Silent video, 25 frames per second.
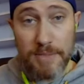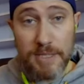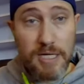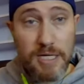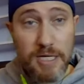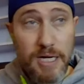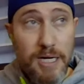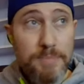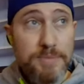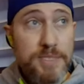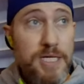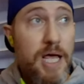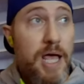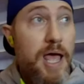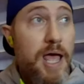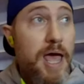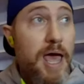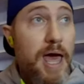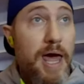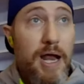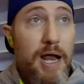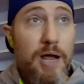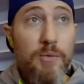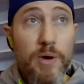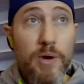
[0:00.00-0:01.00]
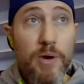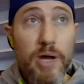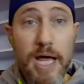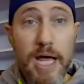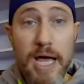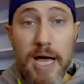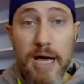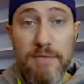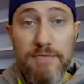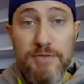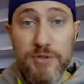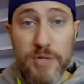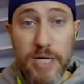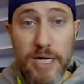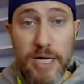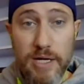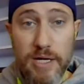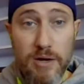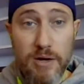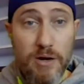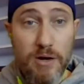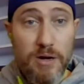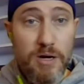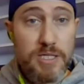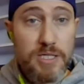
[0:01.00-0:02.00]
shops, and I want to have trading
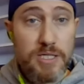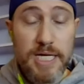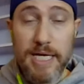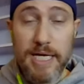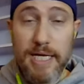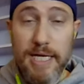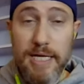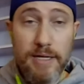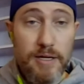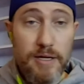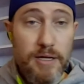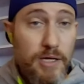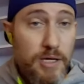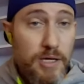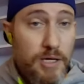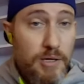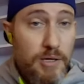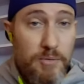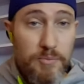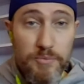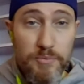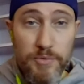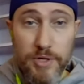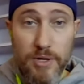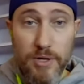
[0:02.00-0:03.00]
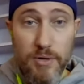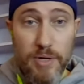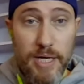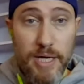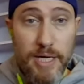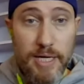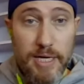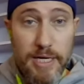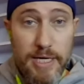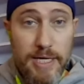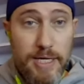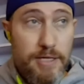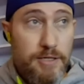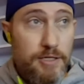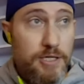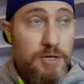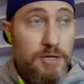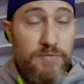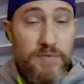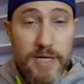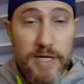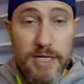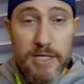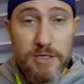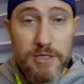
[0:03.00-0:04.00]
cards in
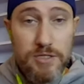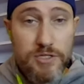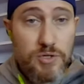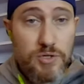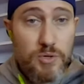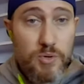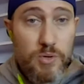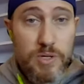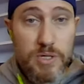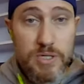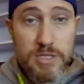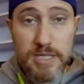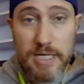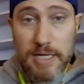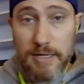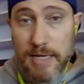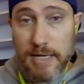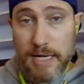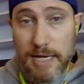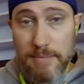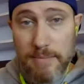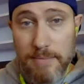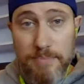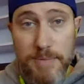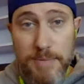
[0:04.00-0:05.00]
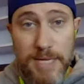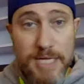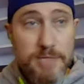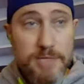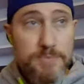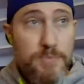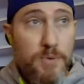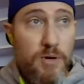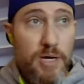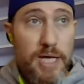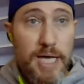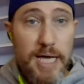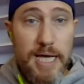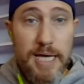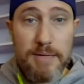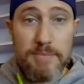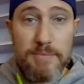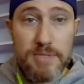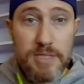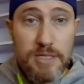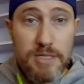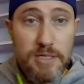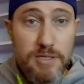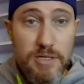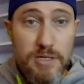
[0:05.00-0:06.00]
convenience stores and baseball
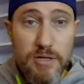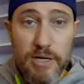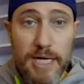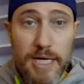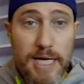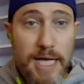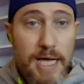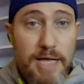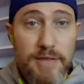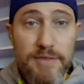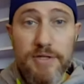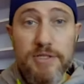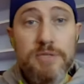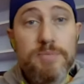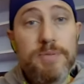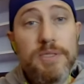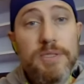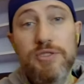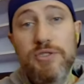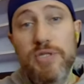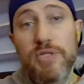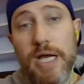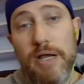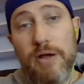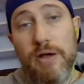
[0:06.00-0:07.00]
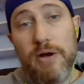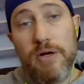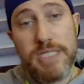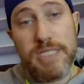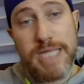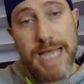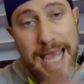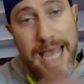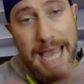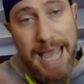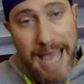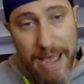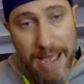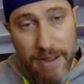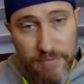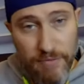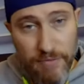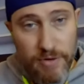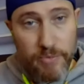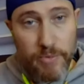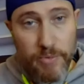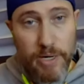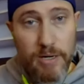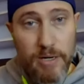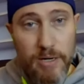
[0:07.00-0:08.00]
games, and like, there should be trading cards
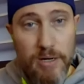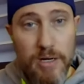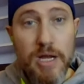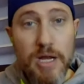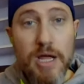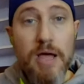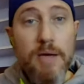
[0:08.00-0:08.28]
everywhere.